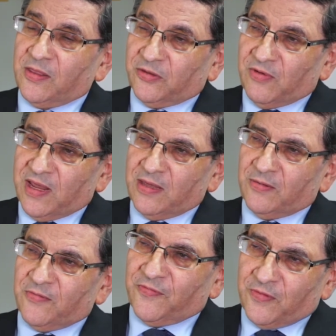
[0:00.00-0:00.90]
three
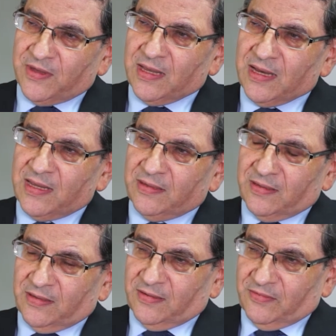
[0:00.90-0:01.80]
four yearly
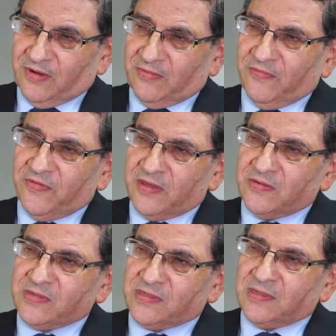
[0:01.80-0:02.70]
rent
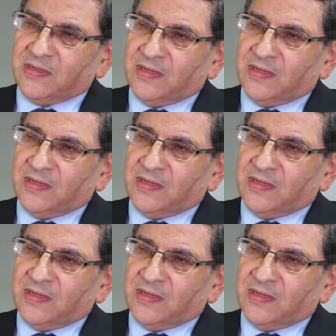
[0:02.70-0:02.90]
reviews.